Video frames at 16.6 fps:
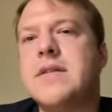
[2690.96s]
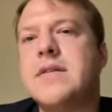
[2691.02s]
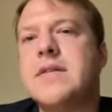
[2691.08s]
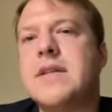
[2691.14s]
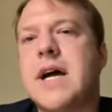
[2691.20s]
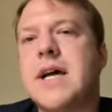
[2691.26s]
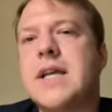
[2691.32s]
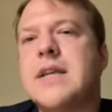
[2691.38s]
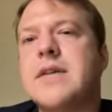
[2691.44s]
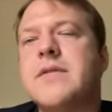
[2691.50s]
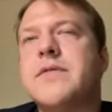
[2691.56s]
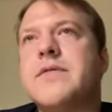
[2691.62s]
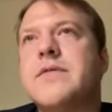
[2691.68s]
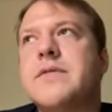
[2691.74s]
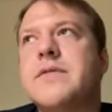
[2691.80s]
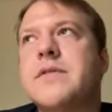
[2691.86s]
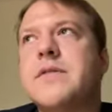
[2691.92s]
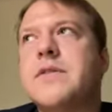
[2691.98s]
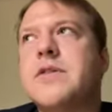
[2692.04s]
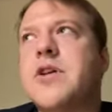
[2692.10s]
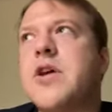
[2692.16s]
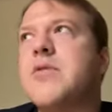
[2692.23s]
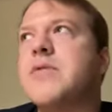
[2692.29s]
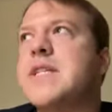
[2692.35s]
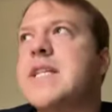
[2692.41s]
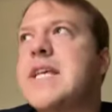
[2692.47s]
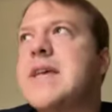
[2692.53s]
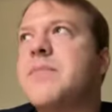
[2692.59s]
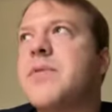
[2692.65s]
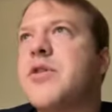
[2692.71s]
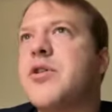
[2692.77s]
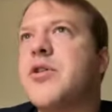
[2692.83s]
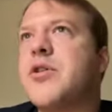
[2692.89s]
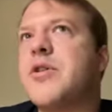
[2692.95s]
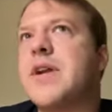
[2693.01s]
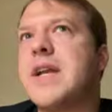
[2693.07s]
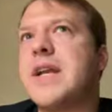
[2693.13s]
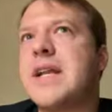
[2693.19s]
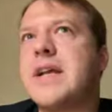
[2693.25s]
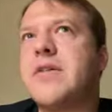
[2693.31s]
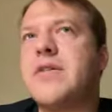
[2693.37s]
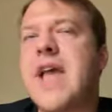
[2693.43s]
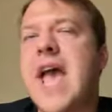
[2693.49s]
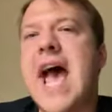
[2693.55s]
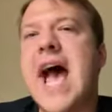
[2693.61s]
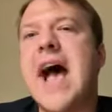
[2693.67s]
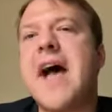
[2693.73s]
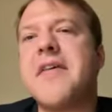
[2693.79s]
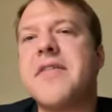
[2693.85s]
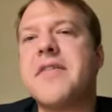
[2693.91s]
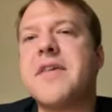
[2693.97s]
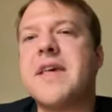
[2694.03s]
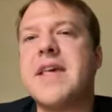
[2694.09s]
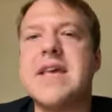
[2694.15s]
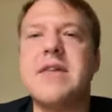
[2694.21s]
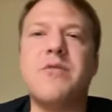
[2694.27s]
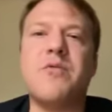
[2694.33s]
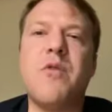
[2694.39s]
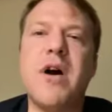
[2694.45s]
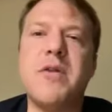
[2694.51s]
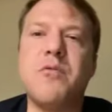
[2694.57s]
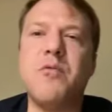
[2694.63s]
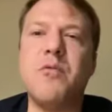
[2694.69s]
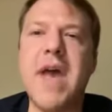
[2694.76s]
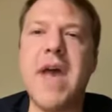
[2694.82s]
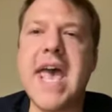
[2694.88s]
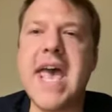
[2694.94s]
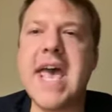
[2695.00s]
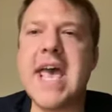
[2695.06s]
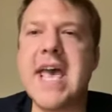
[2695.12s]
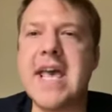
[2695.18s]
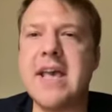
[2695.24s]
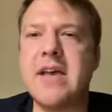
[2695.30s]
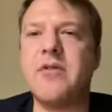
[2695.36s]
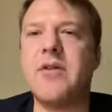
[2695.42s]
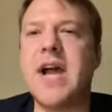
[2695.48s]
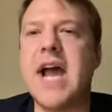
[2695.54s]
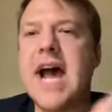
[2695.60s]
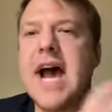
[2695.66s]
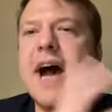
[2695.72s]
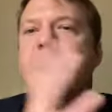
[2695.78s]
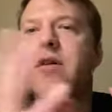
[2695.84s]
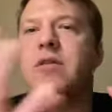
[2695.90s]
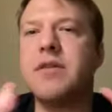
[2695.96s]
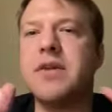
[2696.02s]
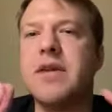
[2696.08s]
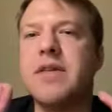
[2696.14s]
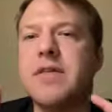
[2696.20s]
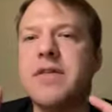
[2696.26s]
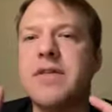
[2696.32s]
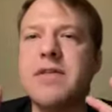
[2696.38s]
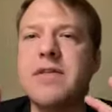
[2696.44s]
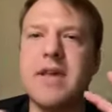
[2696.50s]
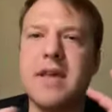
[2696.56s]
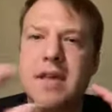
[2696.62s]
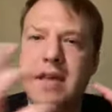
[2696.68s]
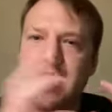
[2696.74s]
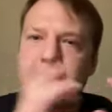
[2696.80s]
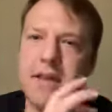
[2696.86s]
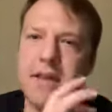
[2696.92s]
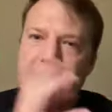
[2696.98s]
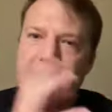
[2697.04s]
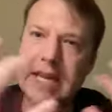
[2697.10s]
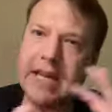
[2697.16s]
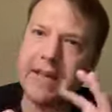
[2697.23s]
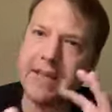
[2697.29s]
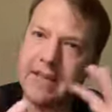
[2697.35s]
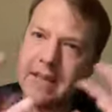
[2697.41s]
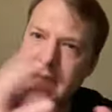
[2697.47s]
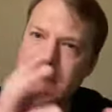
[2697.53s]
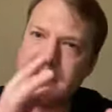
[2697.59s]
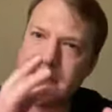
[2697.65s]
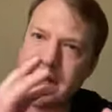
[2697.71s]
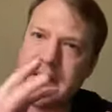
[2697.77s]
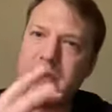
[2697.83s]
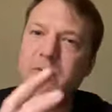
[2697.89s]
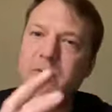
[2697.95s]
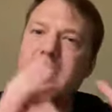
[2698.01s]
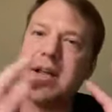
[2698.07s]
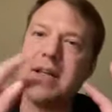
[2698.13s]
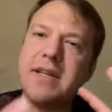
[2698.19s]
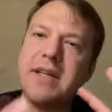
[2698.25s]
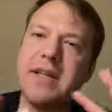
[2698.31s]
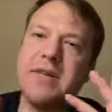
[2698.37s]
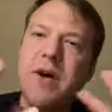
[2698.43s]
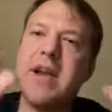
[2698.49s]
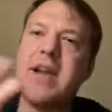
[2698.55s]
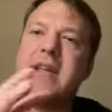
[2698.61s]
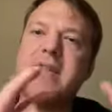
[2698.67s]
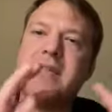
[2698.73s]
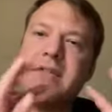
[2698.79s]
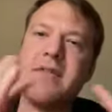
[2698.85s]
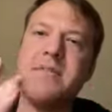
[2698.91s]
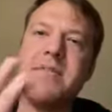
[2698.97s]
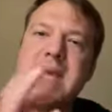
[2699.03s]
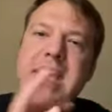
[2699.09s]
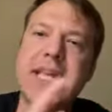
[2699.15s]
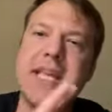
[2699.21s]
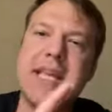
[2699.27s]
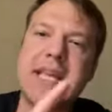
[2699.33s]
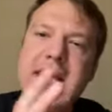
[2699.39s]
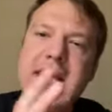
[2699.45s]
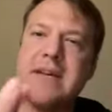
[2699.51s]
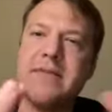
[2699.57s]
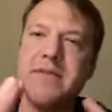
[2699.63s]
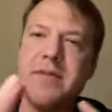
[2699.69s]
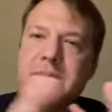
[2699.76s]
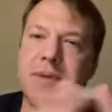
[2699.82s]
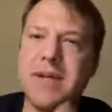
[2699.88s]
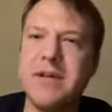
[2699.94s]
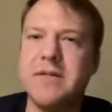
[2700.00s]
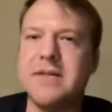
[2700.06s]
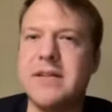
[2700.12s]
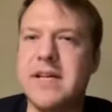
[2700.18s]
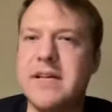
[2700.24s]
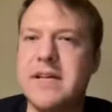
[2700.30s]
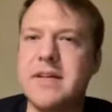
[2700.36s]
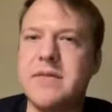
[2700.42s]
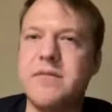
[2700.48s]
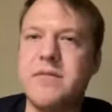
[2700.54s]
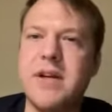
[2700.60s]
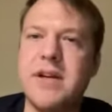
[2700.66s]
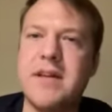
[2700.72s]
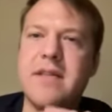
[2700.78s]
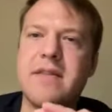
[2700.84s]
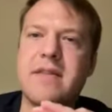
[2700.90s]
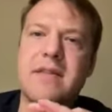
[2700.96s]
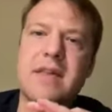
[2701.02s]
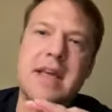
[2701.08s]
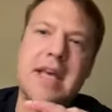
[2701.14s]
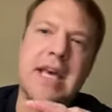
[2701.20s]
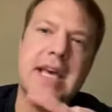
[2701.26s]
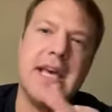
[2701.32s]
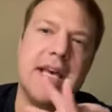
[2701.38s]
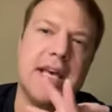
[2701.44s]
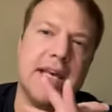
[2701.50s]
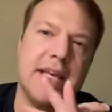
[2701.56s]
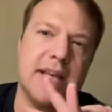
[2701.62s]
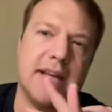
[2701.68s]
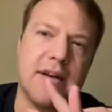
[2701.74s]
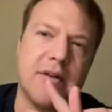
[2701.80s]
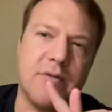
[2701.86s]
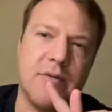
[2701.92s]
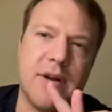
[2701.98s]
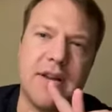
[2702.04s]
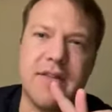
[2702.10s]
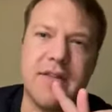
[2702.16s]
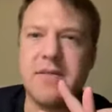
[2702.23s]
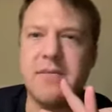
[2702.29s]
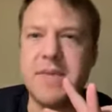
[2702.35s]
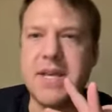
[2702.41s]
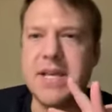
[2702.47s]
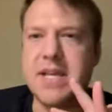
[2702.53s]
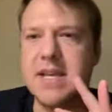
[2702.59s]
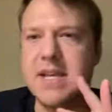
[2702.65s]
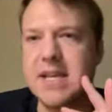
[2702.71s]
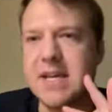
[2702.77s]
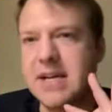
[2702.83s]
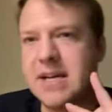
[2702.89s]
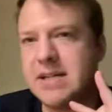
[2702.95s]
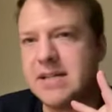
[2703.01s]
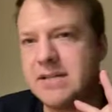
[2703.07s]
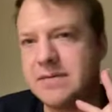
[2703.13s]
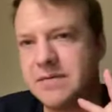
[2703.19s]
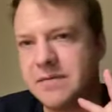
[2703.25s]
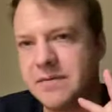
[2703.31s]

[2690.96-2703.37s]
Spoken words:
kind of go deeper and ask in what way or how does it exist, and what is the meaning of the Pure Land, and what is the meaning of